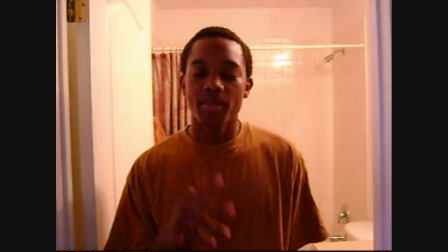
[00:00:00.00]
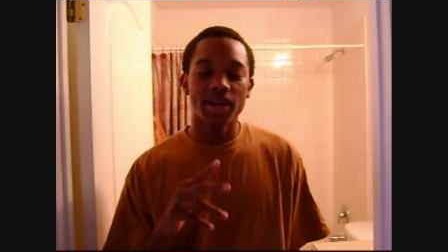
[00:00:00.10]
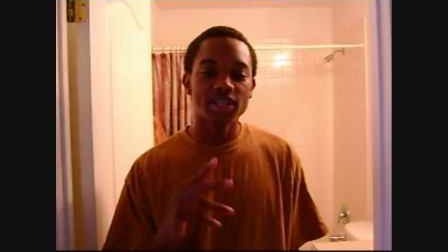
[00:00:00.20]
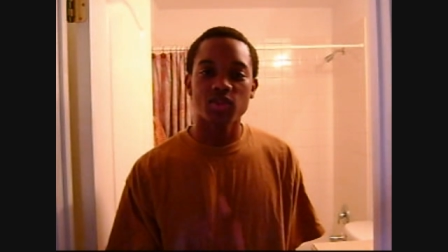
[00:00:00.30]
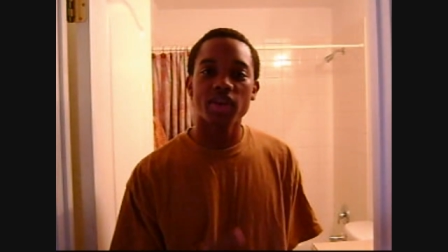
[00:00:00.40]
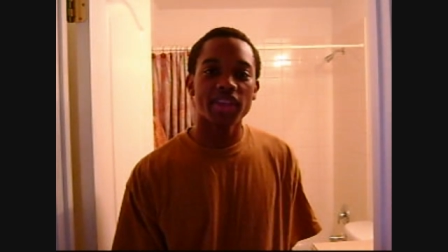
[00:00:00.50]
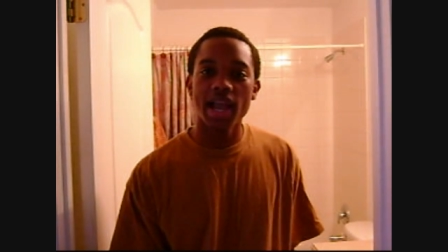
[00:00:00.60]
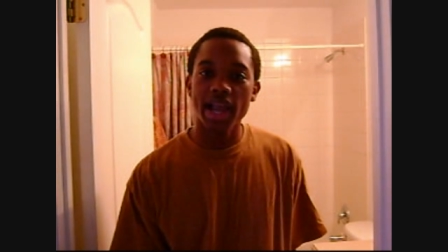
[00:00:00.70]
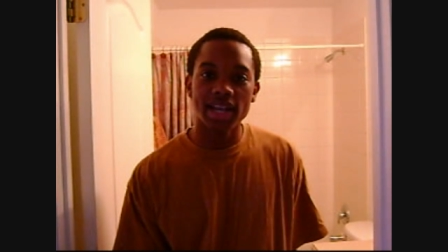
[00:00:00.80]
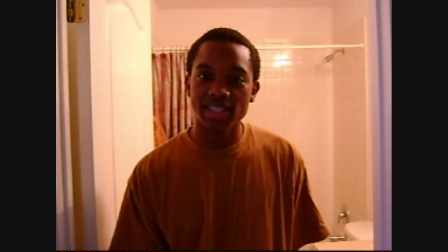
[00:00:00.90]
But it's one thing
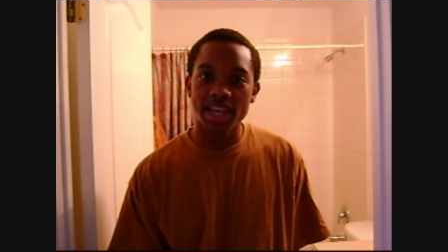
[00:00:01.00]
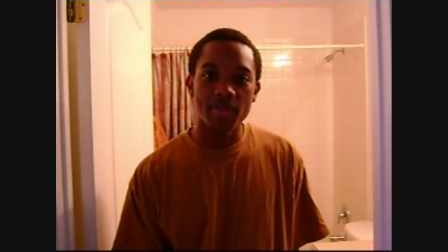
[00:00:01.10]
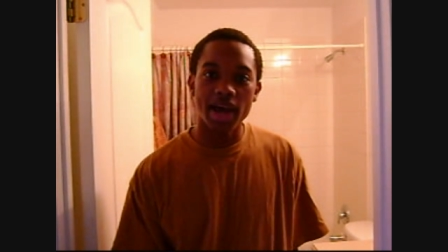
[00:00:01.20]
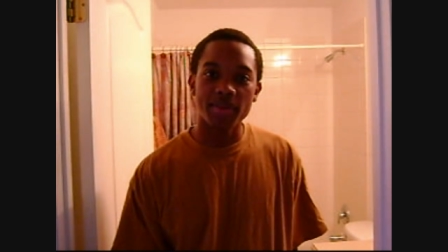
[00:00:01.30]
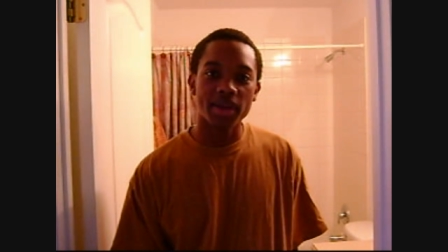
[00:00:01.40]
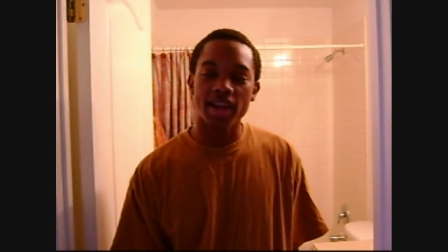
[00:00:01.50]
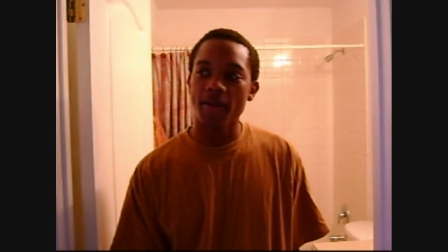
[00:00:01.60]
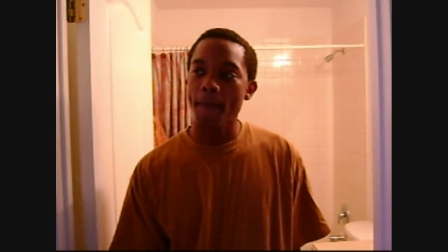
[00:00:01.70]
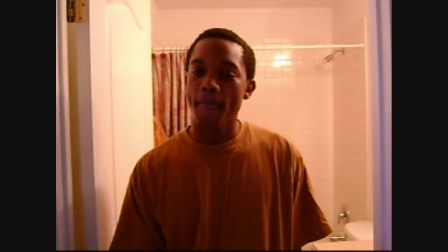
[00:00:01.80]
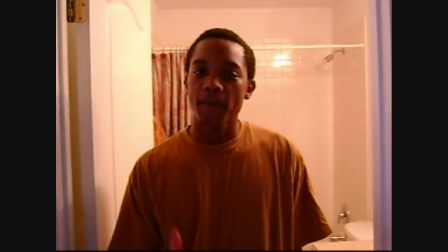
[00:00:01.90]
I got to say about it, man.